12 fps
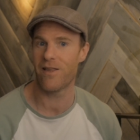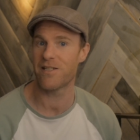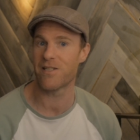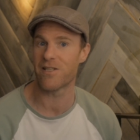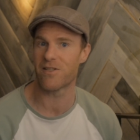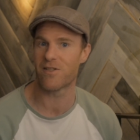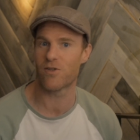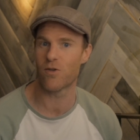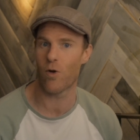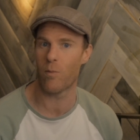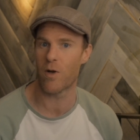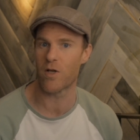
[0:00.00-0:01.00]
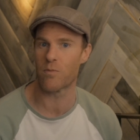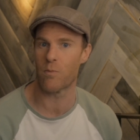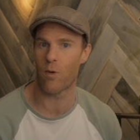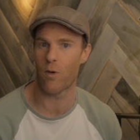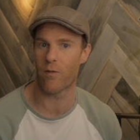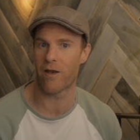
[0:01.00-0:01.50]
This is so much
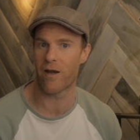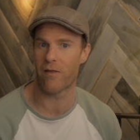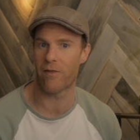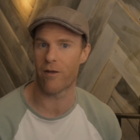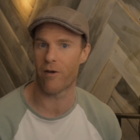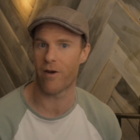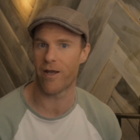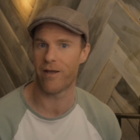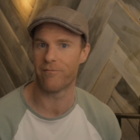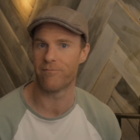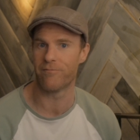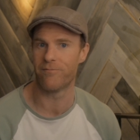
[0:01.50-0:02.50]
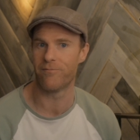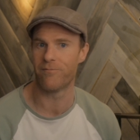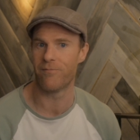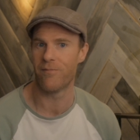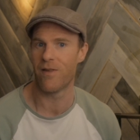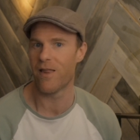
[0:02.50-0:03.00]
more than a theory.
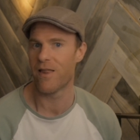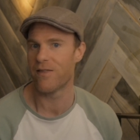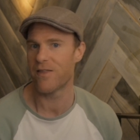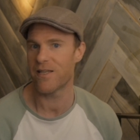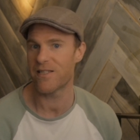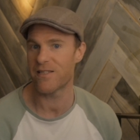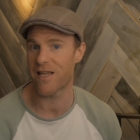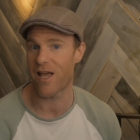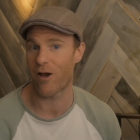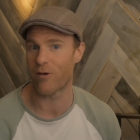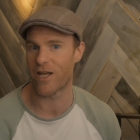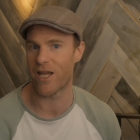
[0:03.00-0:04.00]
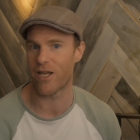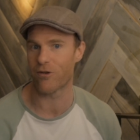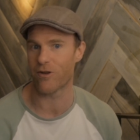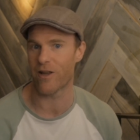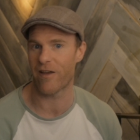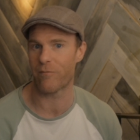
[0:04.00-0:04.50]
This is how to get
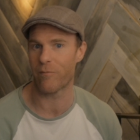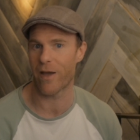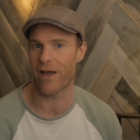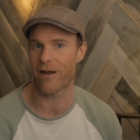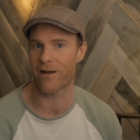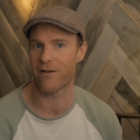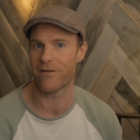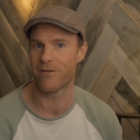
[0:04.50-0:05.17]
your life back.